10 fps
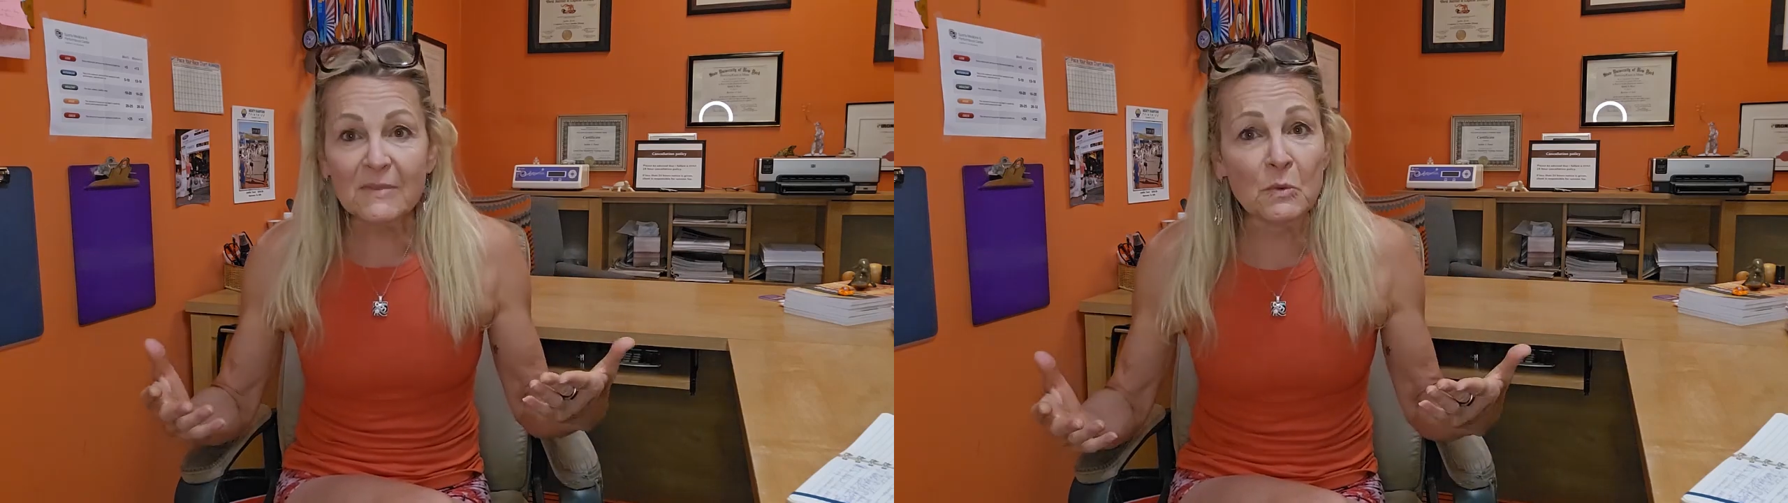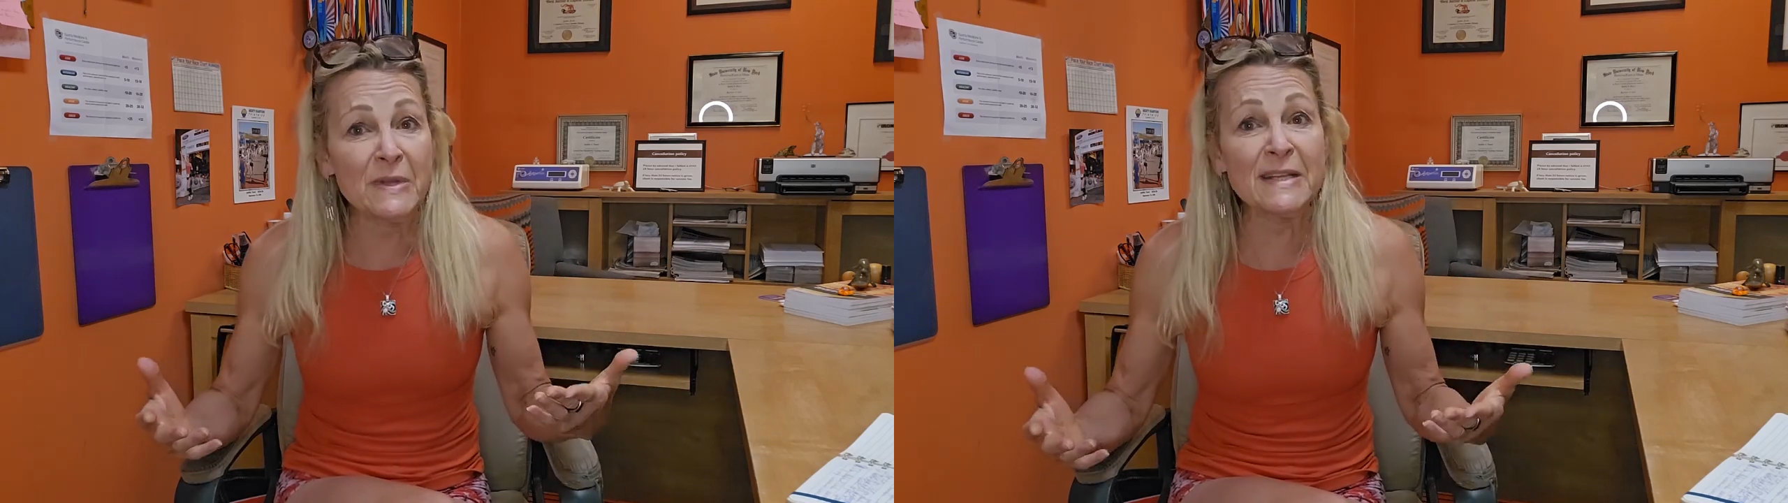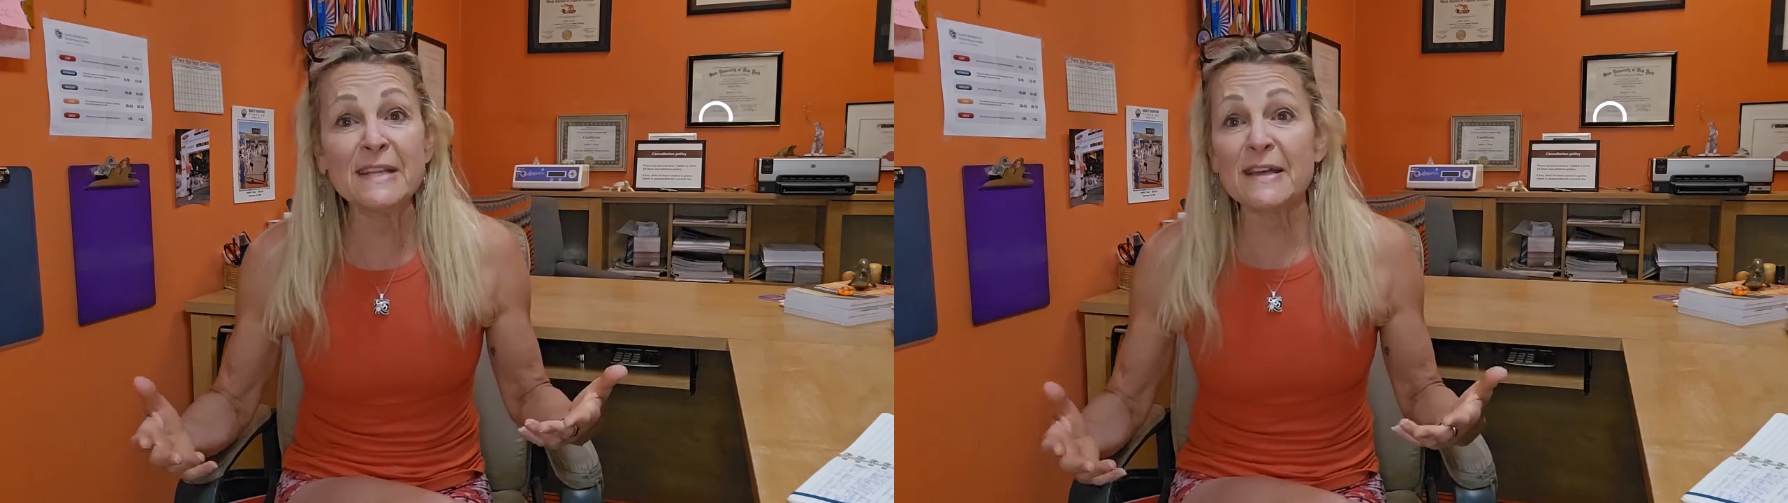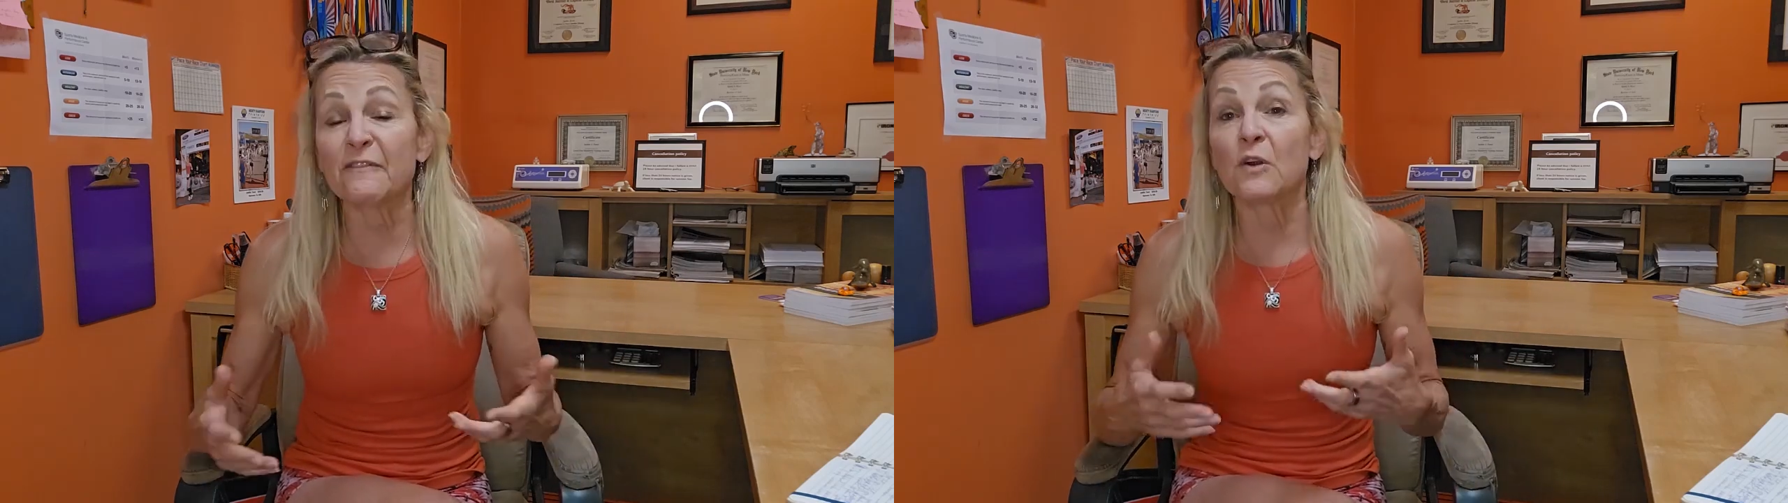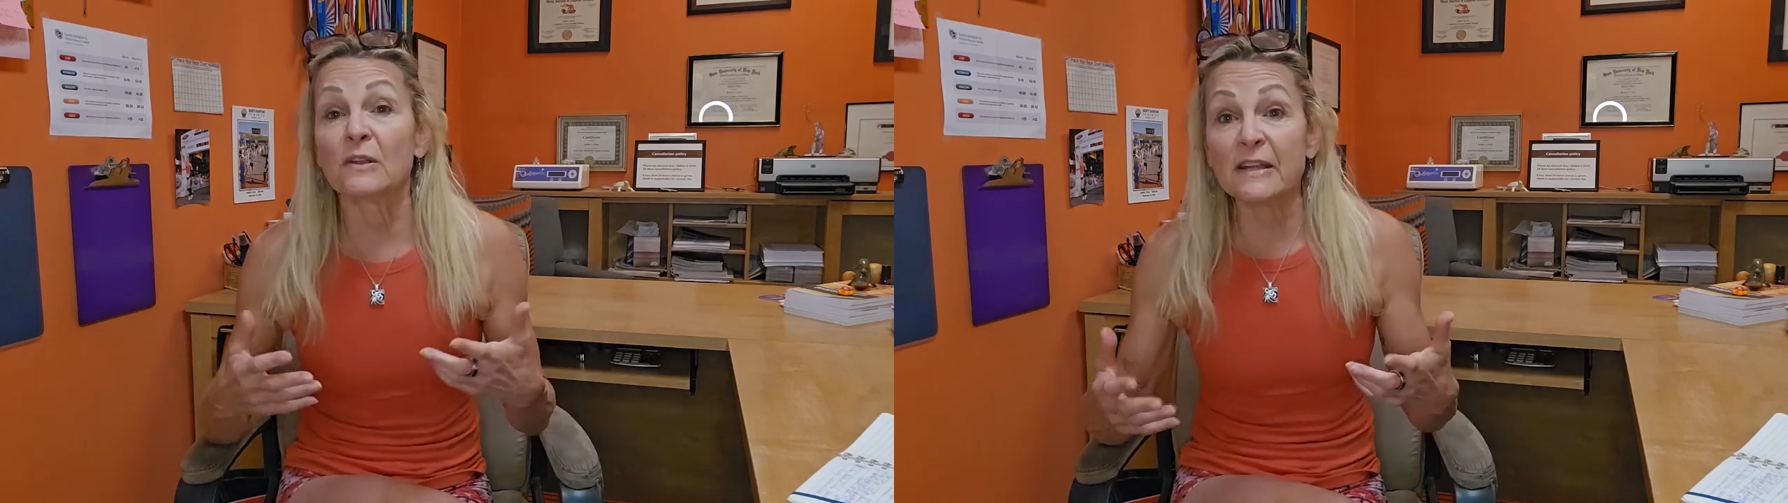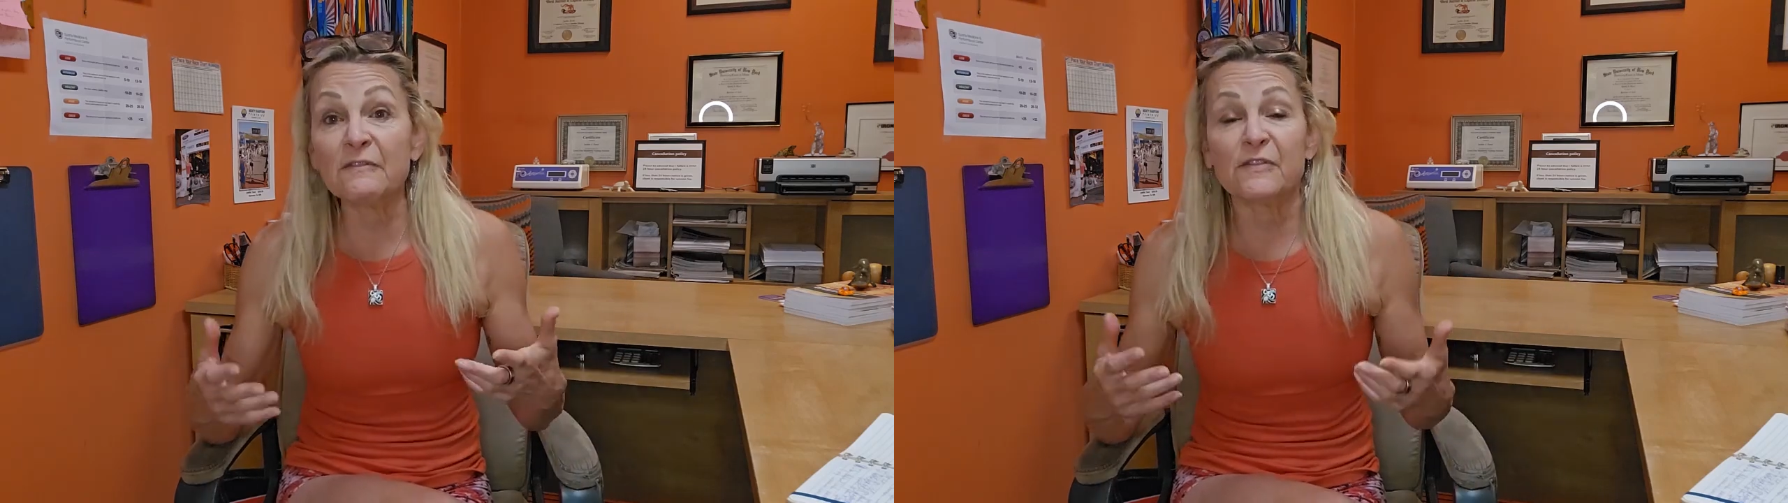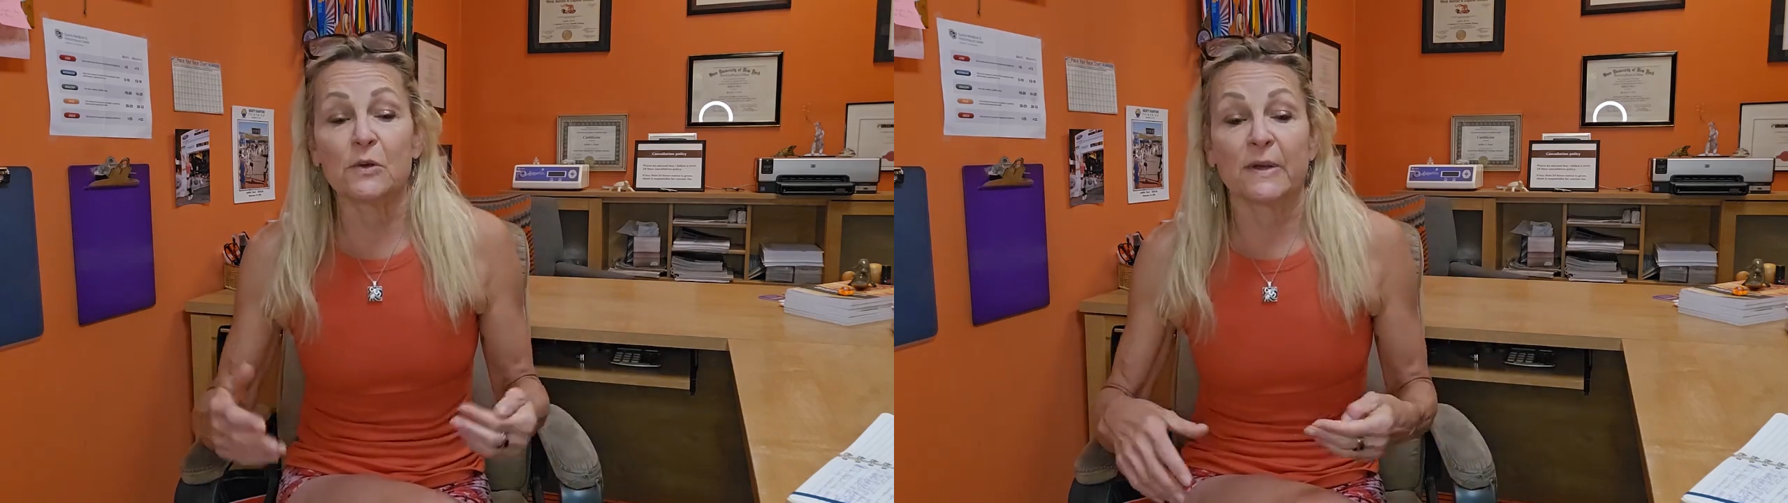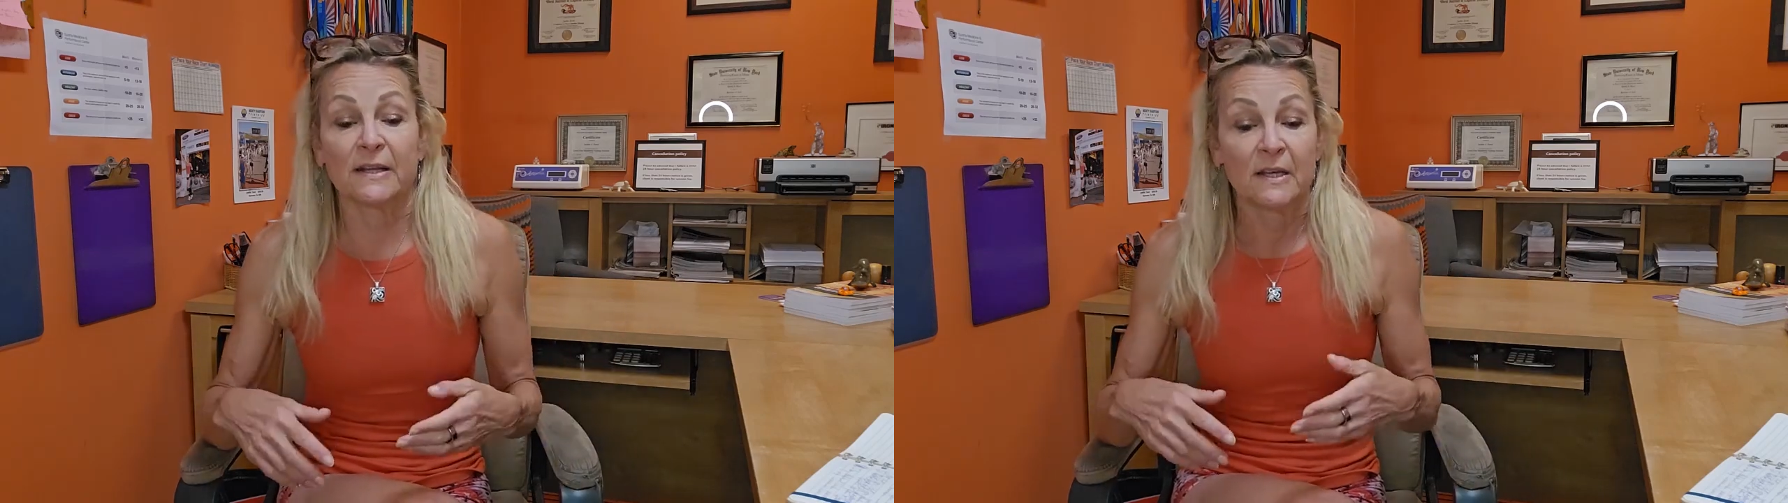We need that for our lymph
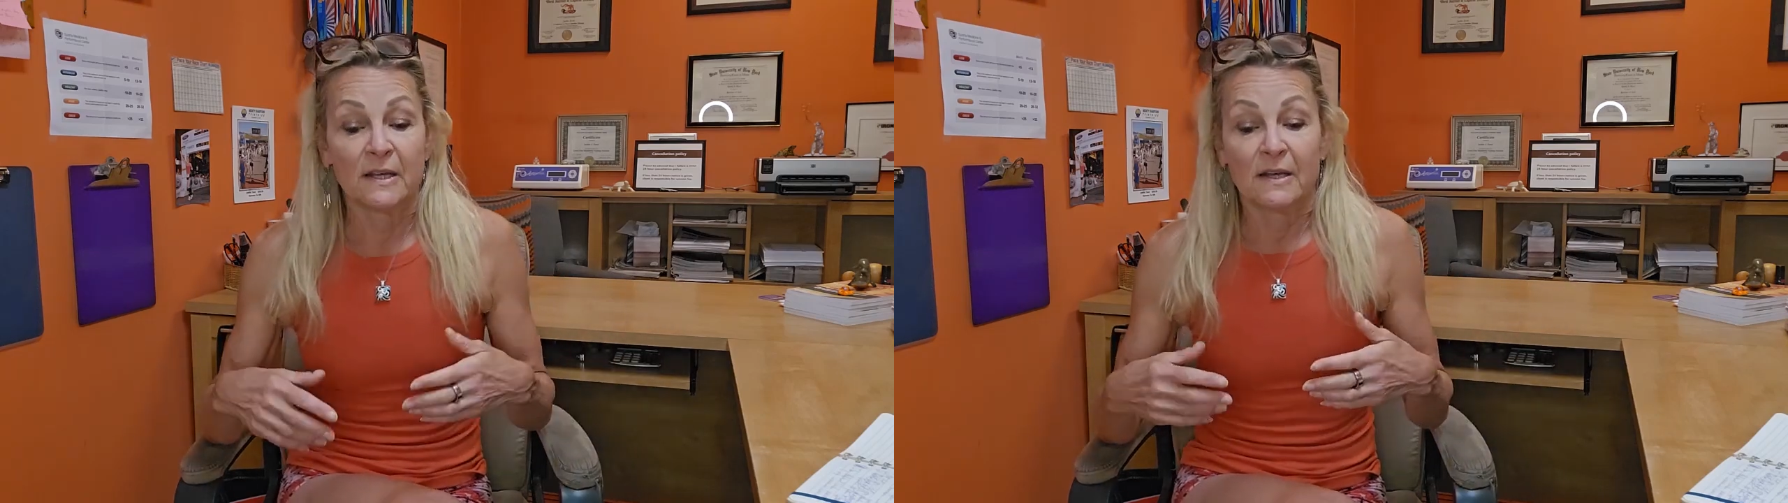fluid.